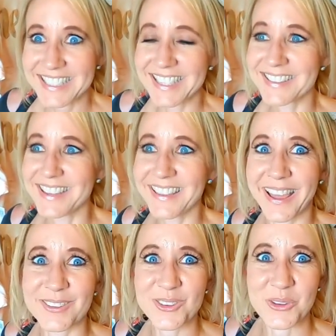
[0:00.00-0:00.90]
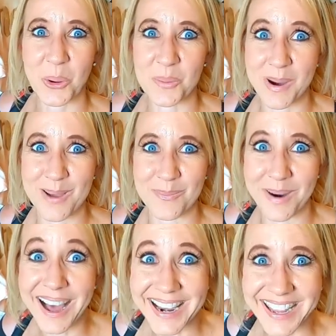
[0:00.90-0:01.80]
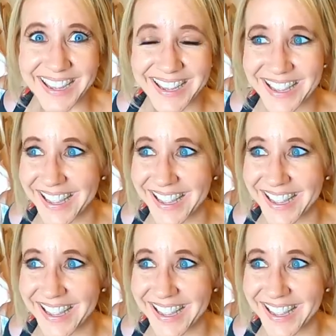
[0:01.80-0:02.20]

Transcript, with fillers: Disneyland stole my money.